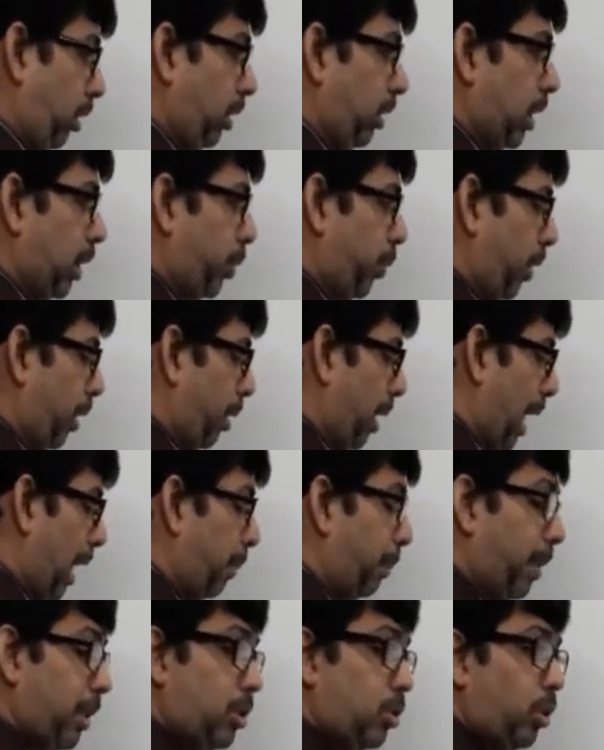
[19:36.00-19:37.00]
This will
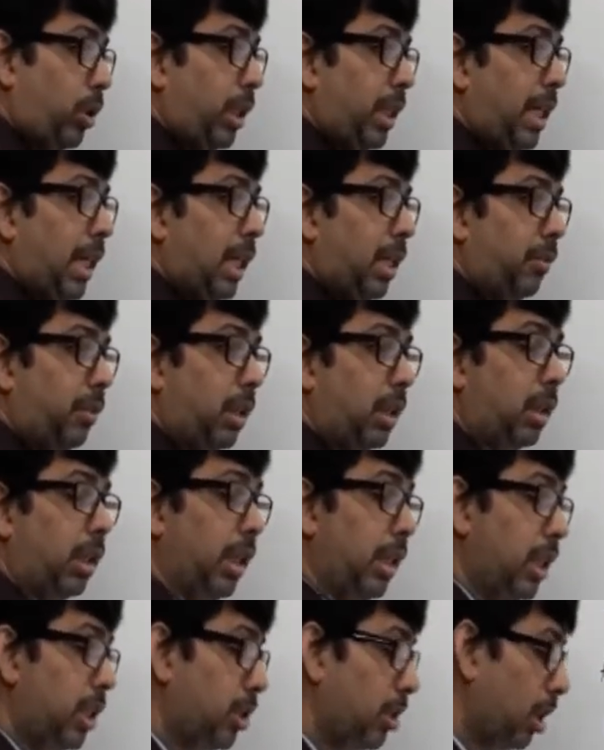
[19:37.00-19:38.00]
help us to create our
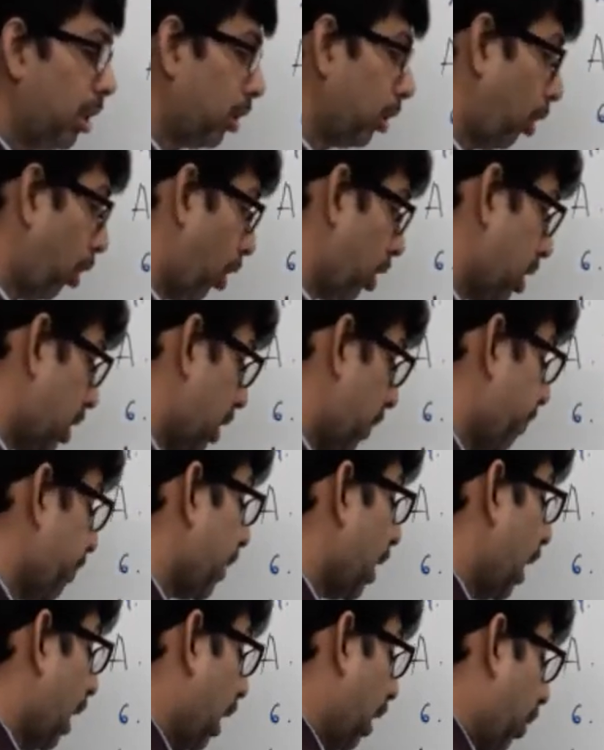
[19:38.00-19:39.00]
conditional
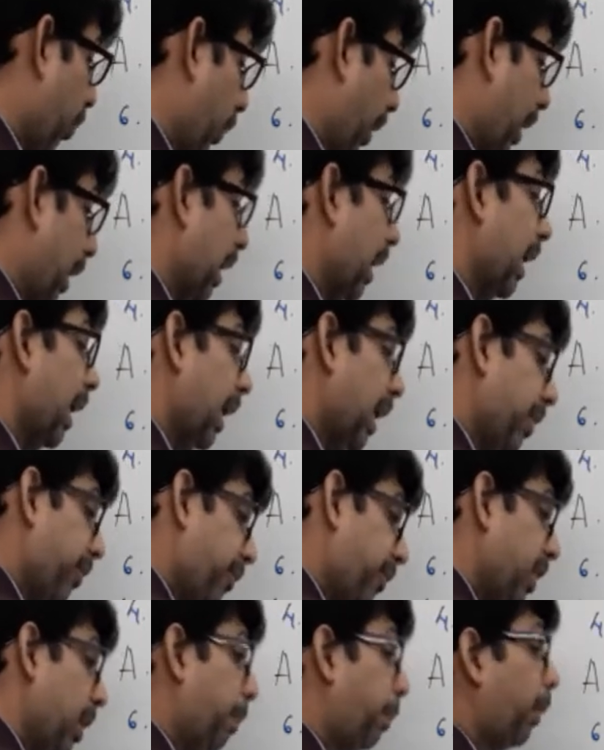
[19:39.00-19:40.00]
clause. Well,
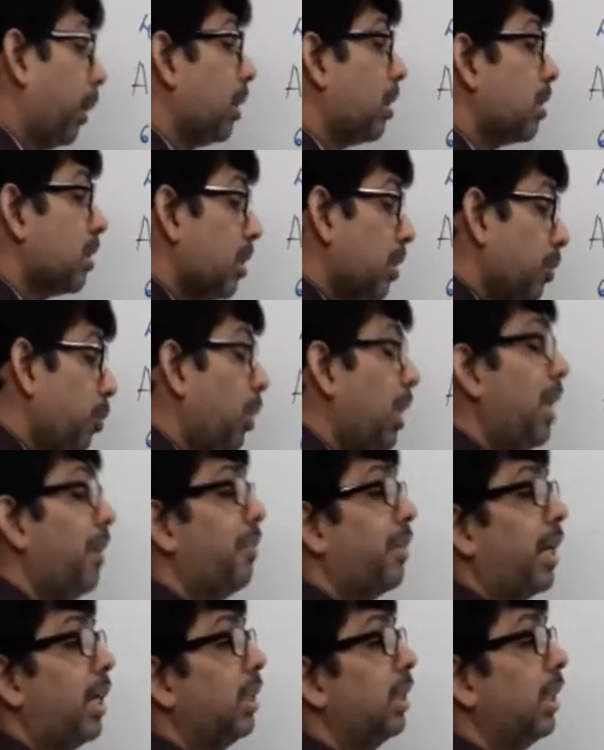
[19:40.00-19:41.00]
if the person would
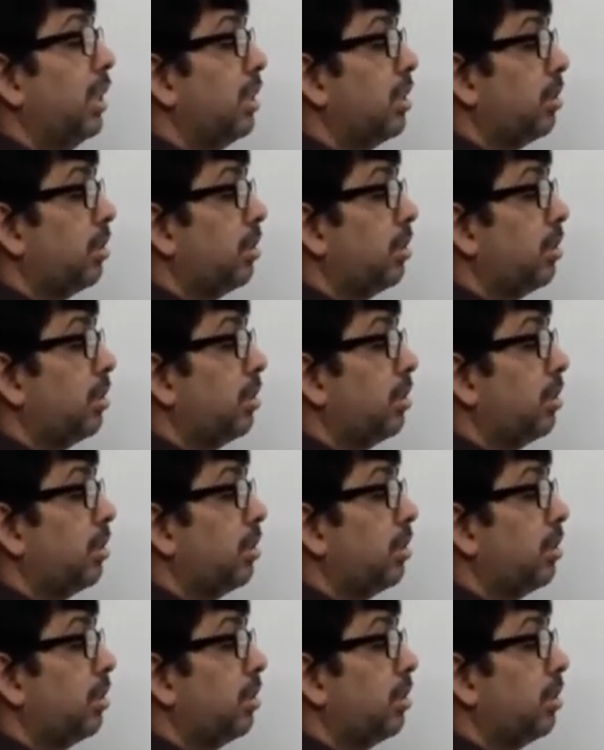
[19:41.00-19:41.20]
have read the